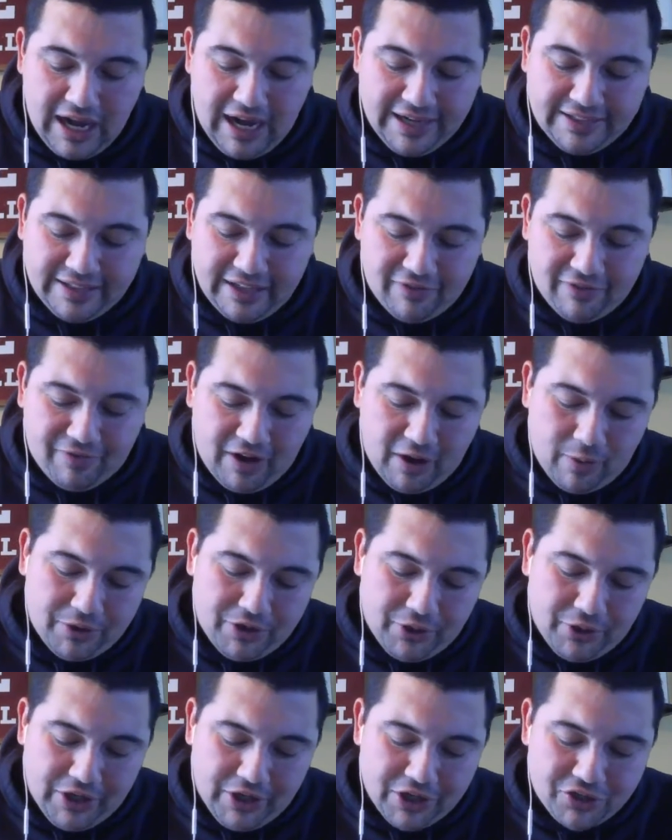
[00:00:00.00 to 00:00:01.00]
identify
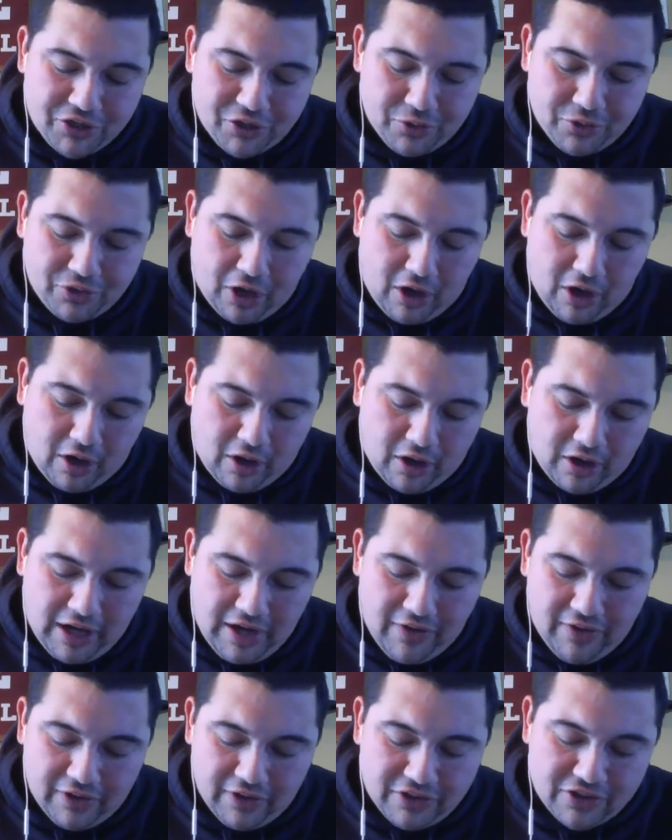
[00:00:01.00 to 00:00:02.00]
what your issues are,
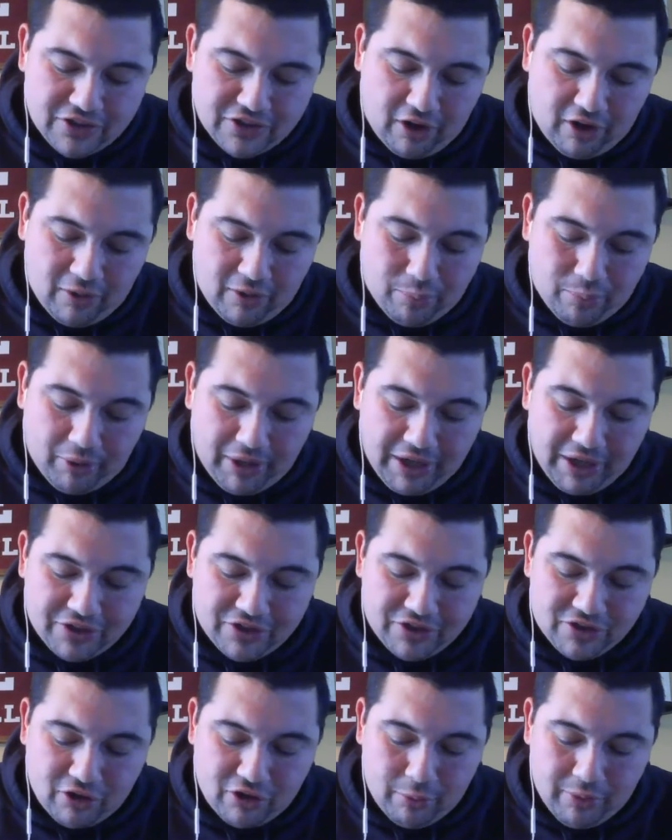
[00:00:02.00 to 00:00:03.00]
and then start
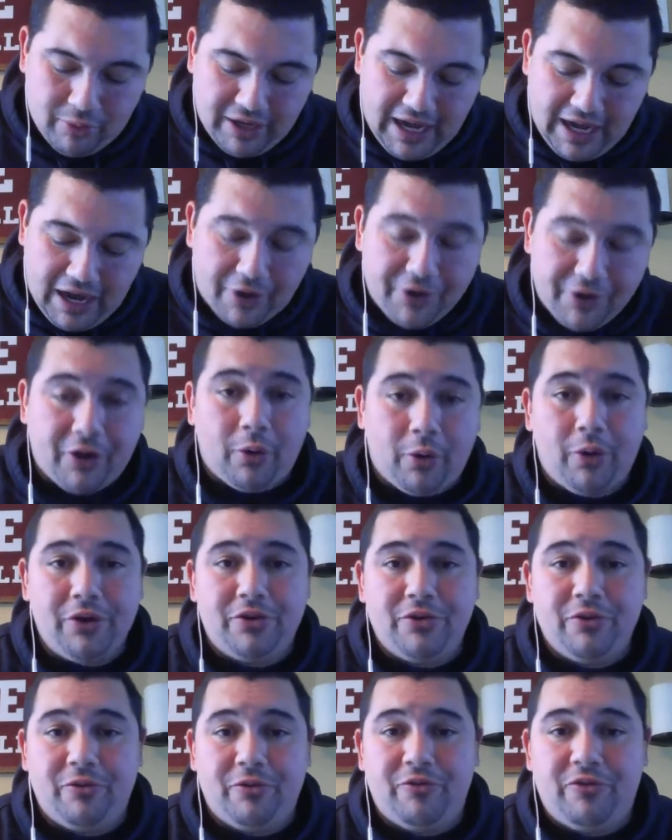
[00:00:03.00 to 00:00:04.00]
brainstorming how you're
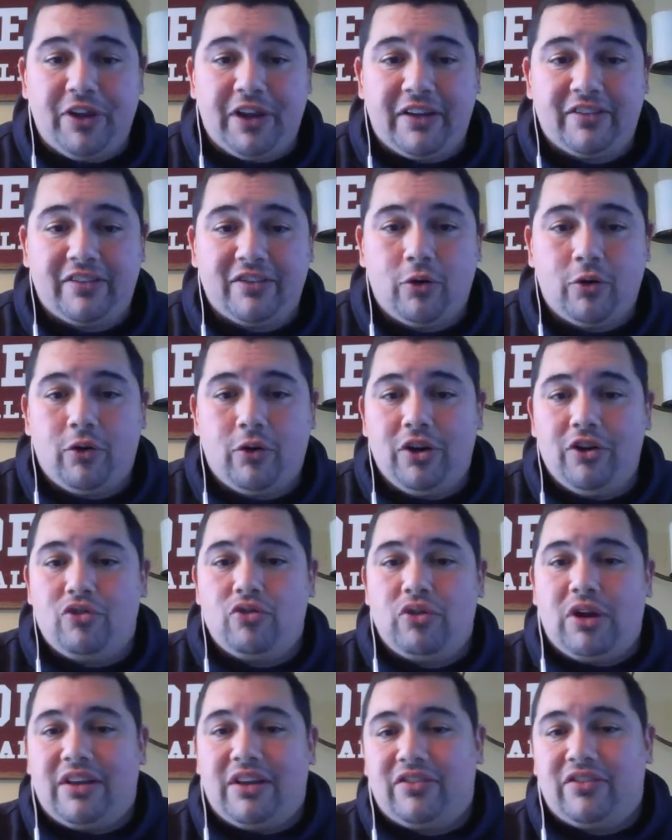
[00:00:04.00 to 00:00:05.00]
going to fix or
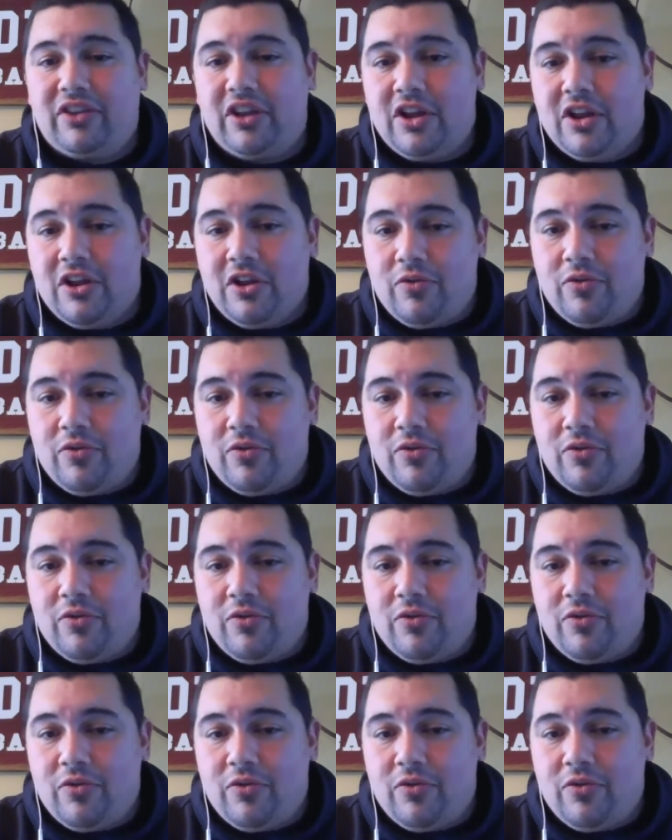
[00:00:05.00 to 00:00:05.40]
address